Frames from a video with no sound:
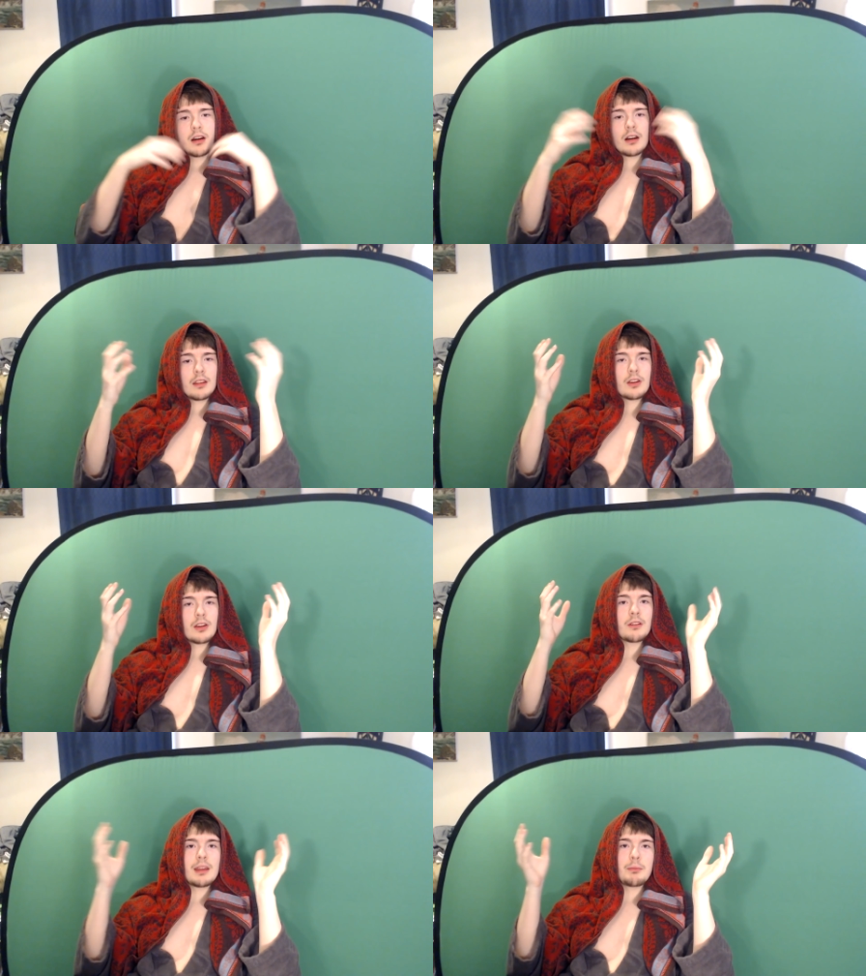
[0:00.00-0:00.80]
all the
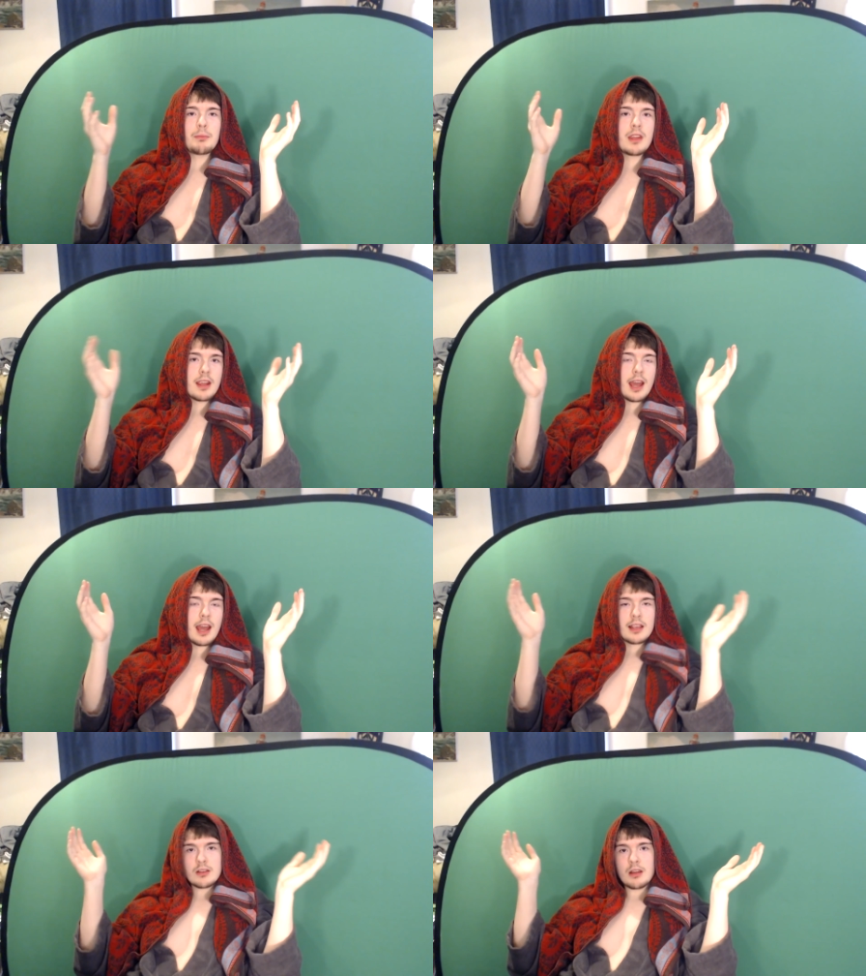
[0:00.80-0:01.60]
creepy
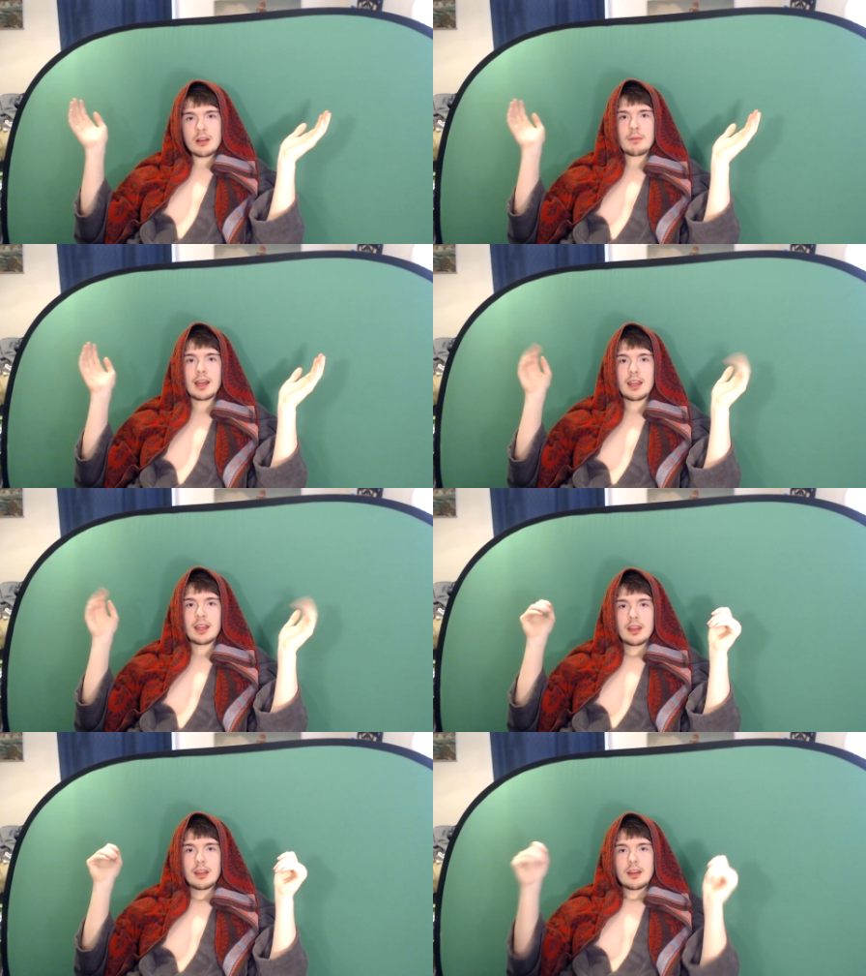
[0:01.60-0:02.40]
guys on my
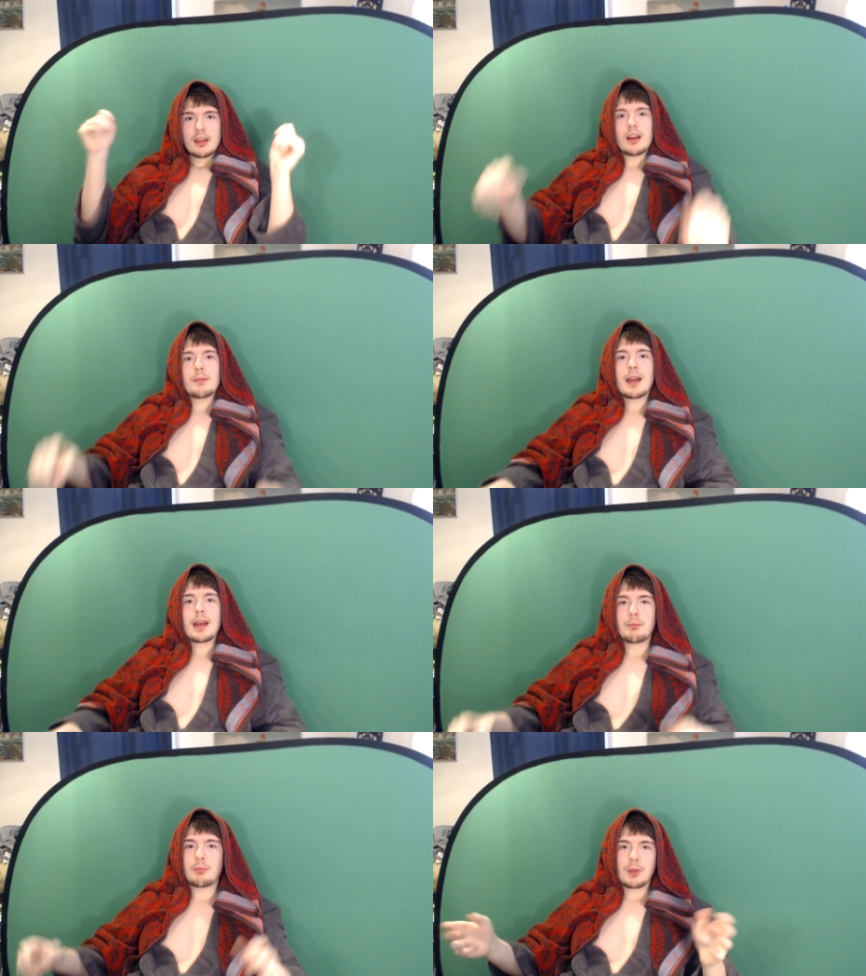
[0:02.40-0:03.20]
on
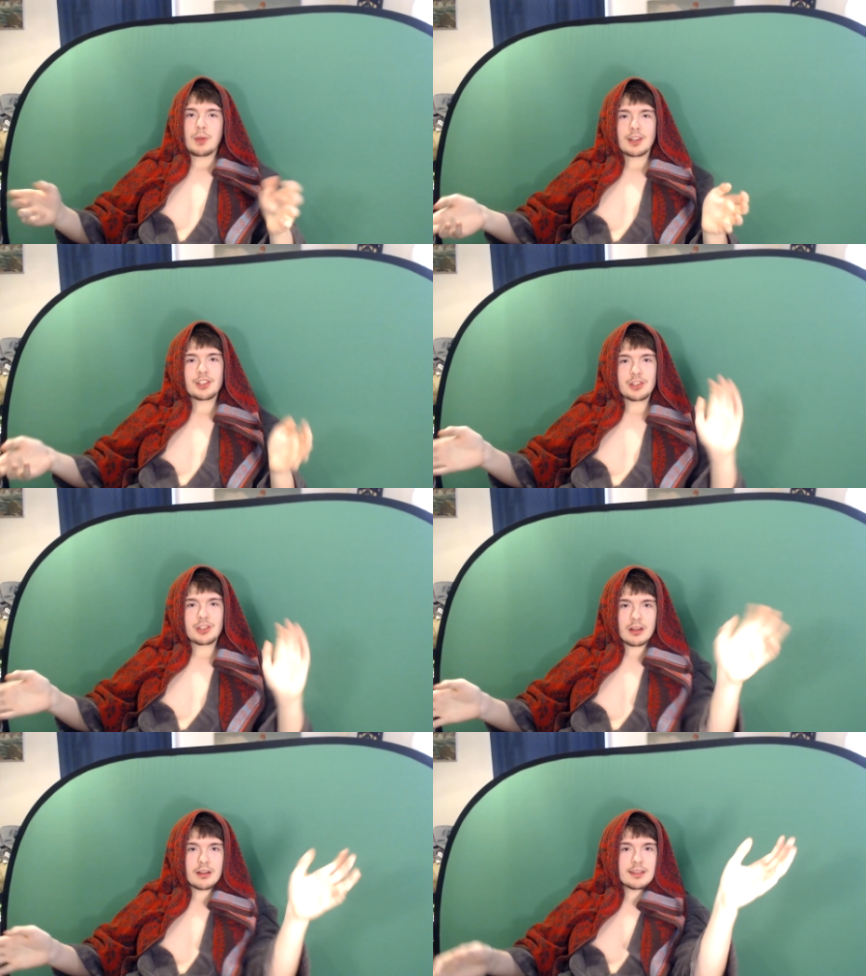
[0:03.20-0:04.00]
my
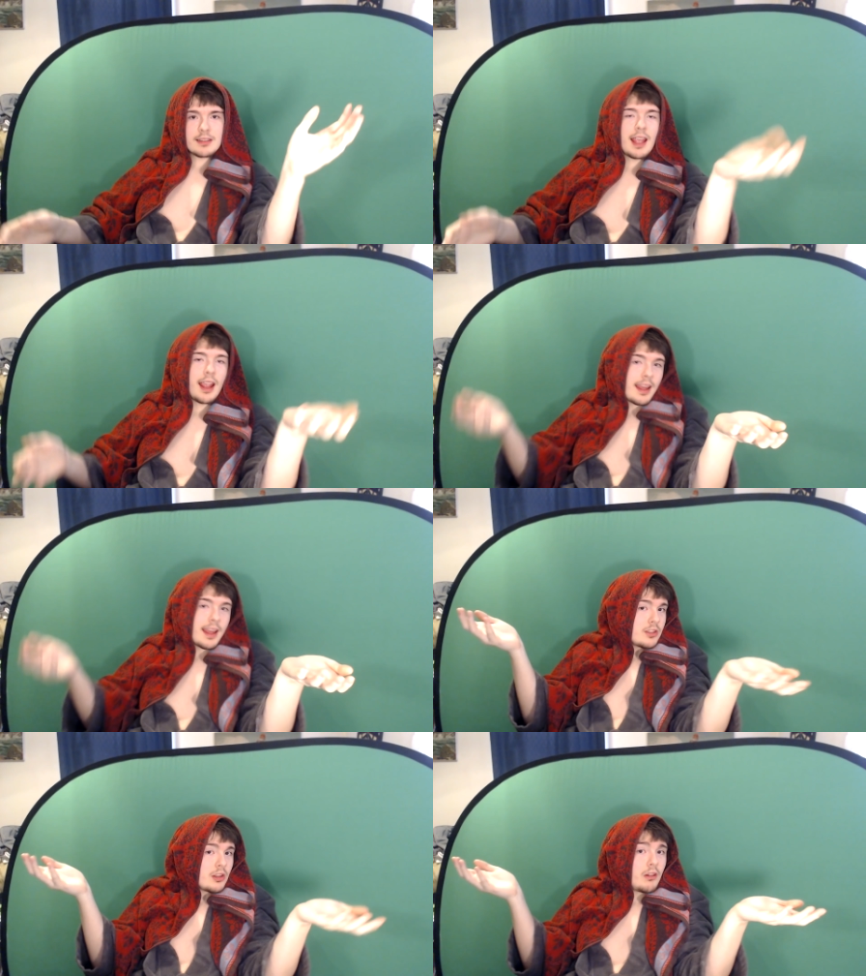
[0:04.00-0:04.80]
pictures. They
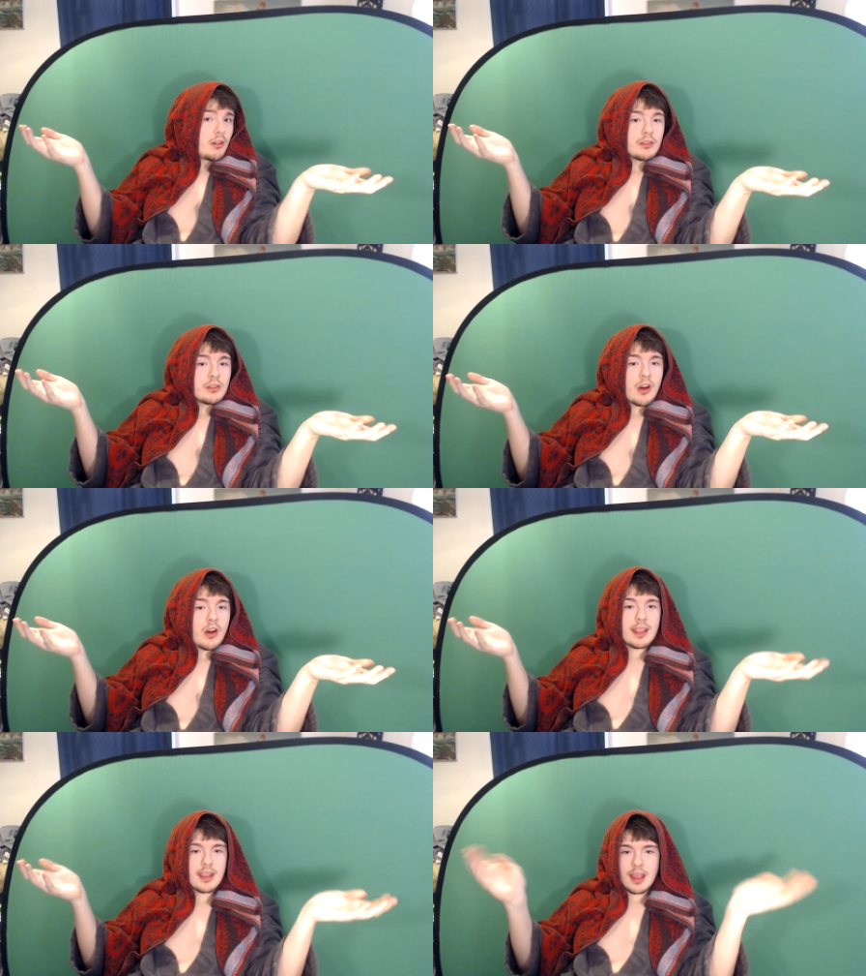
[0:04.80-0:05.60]
get so
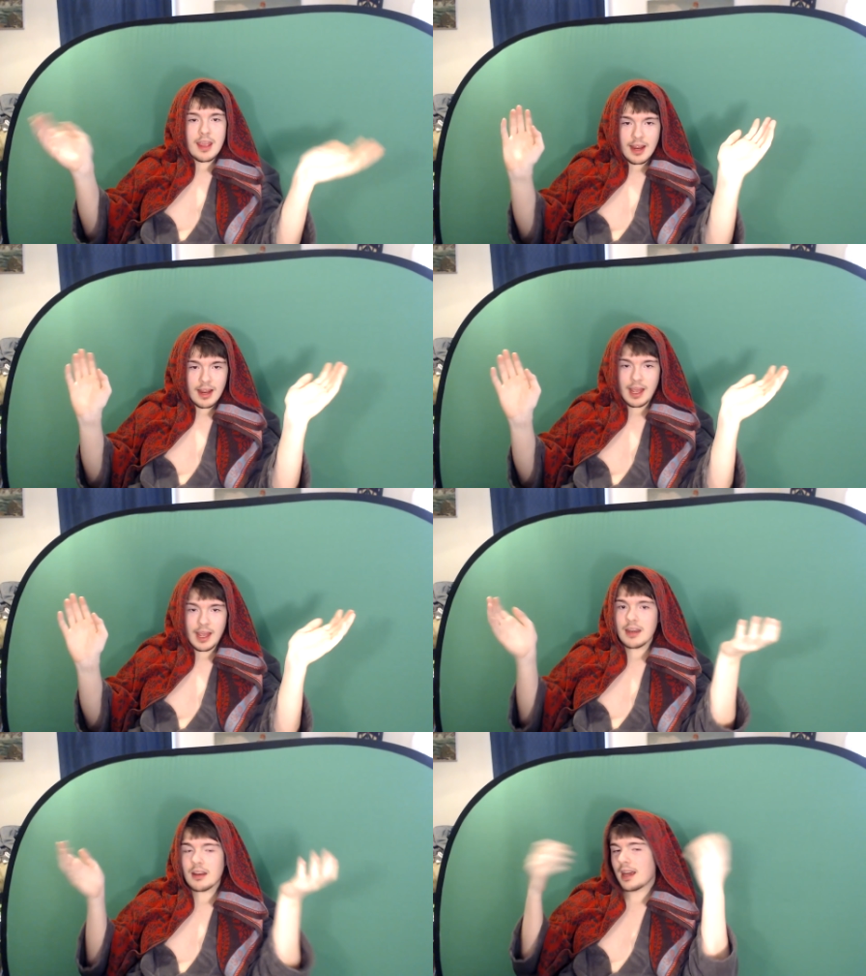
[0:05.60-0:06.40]
annoying. I,
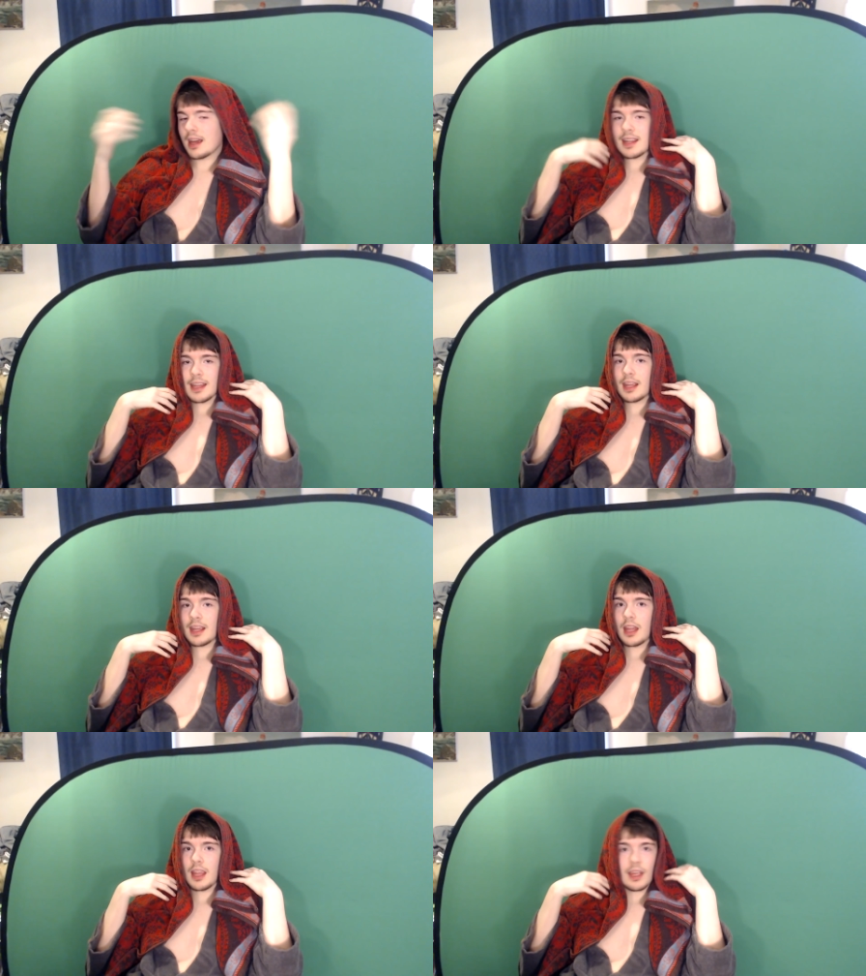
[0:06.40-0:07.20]
I
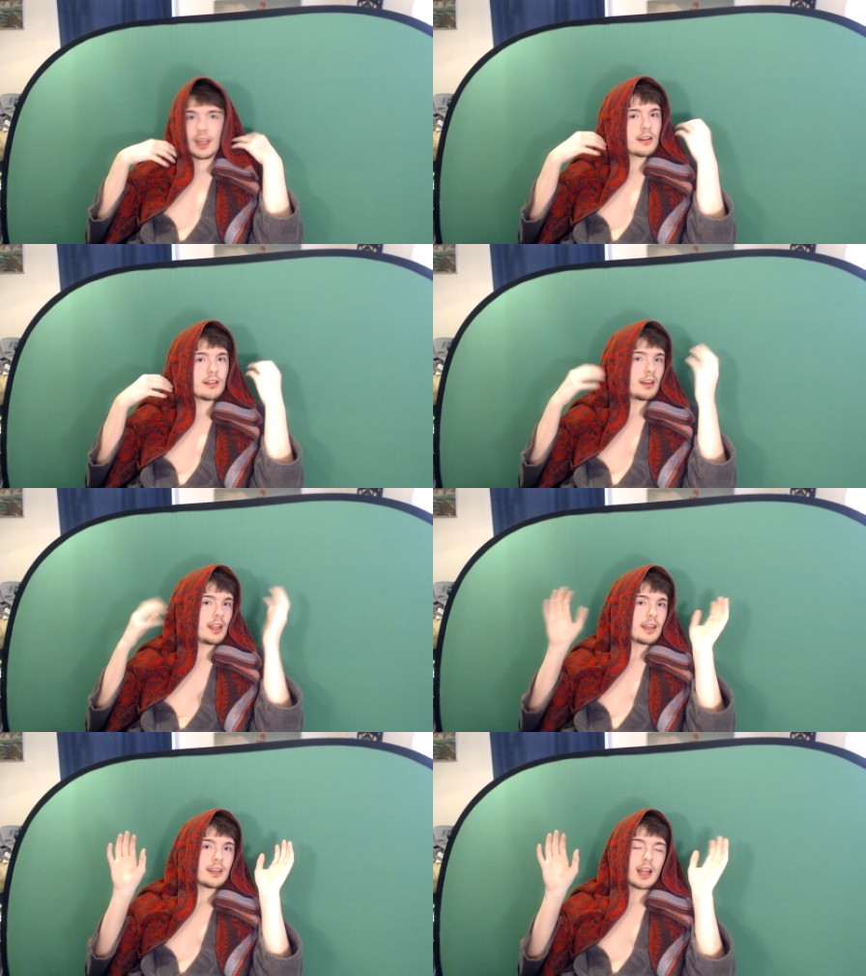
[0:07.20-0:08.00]
can't handle
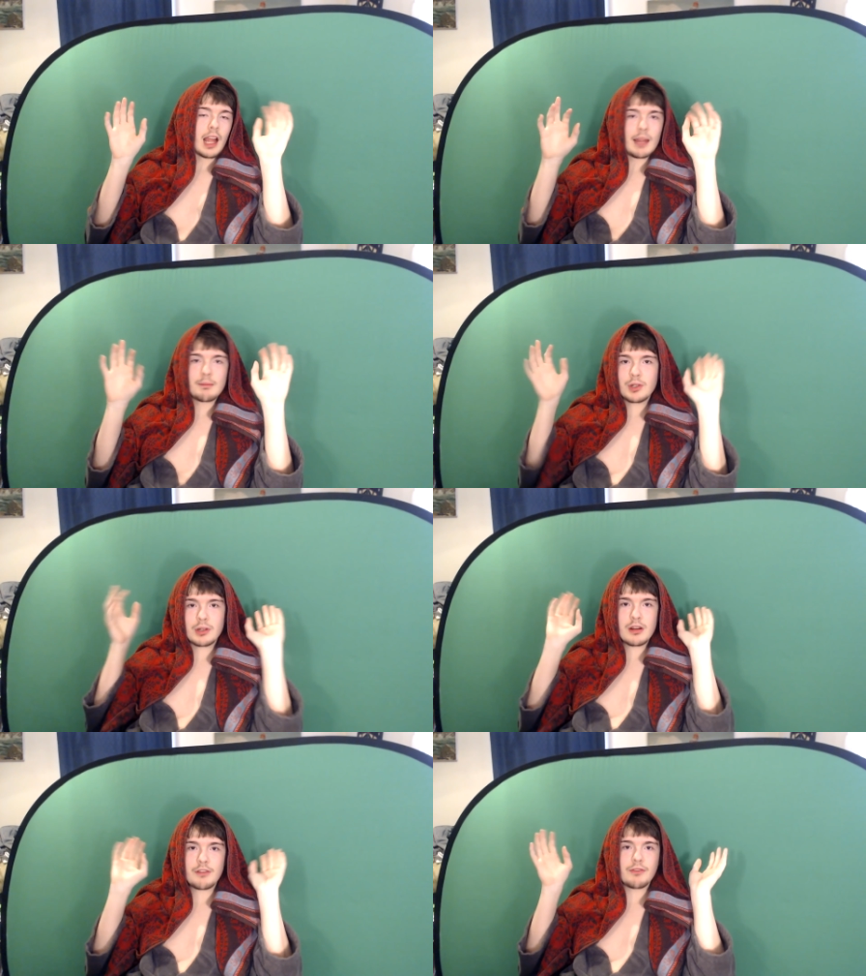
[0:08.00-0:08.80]
it. I'm
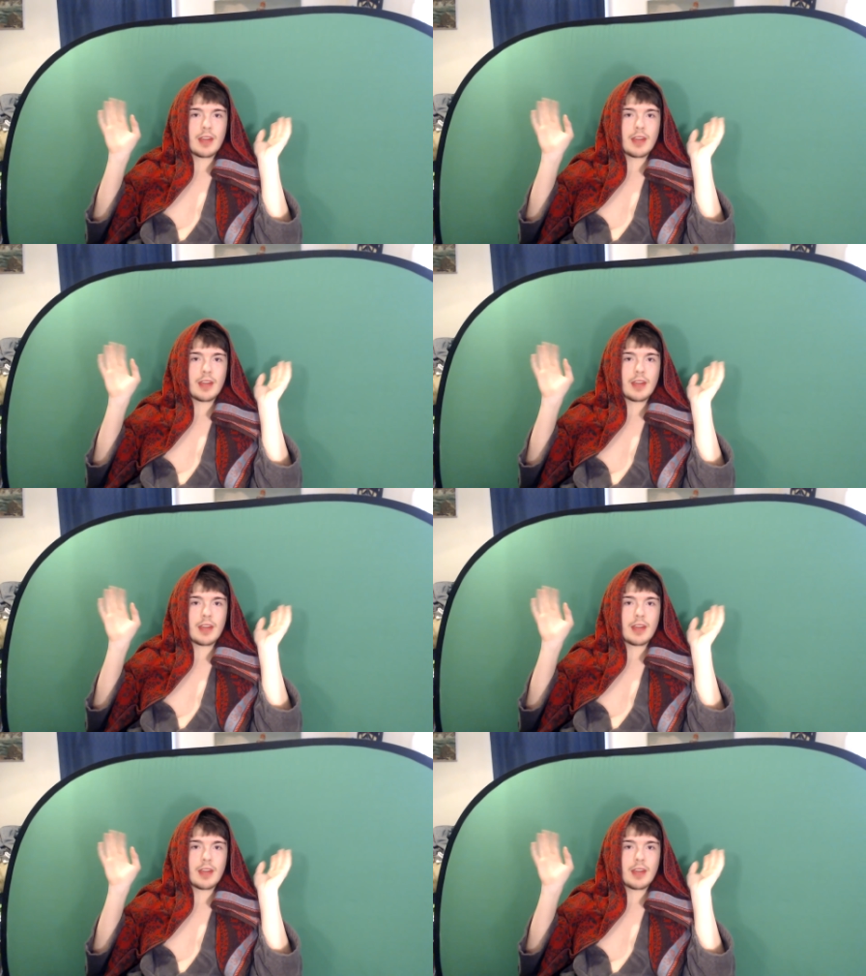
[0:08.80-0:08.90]
too